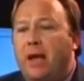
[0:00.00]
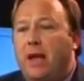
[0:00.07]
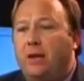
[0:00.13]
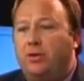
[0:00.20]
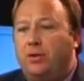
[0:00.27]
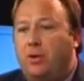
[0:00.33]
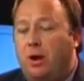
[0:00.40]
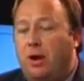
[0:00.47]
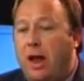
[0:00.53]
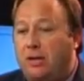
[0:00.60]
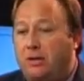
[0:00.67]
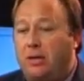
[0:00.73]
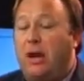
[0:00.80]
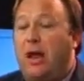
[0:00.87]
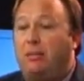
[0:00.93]
and
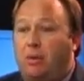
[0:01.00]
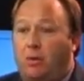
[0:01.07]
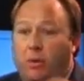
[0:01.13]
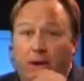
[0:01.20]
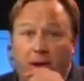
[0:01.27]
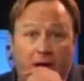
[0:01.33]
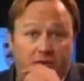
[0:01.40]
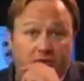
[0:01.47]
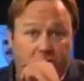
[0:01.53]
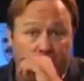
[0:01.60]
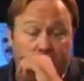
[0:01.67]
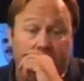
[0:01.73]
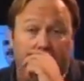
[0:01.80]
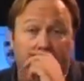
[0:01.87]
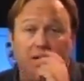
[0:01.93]
start acting like Marie
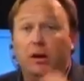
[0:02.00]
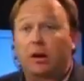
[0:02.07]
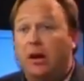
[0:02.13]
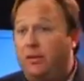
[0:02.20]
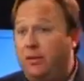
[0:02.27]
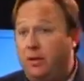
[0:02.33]
Antoinette,